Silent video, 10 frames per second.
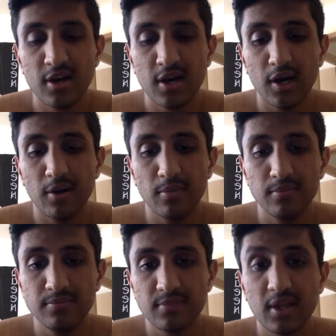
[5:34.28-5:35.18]

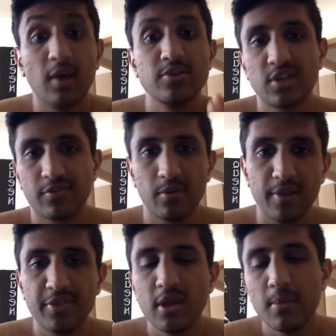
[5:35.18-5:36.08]
and I was sick for a
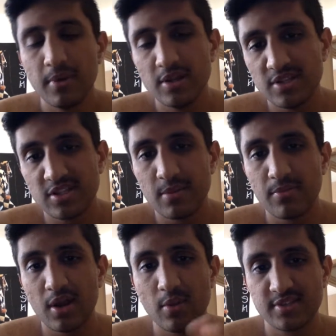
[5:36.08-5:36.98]
month. But in
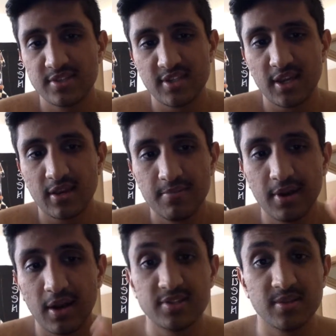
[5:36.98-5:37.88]
December, I wasn't sick,
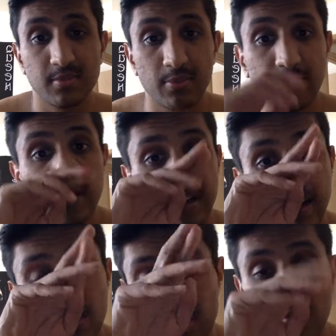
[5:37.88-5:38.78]
but I was symptom free, and
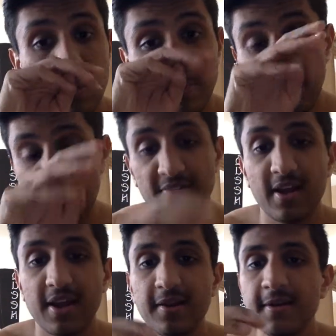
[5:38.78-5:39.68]
I was doing perfectly
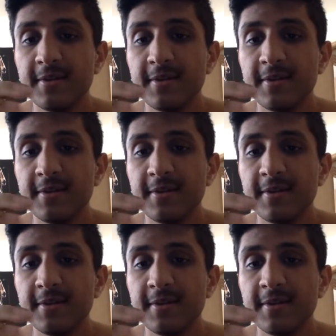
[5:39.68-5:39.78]
fine.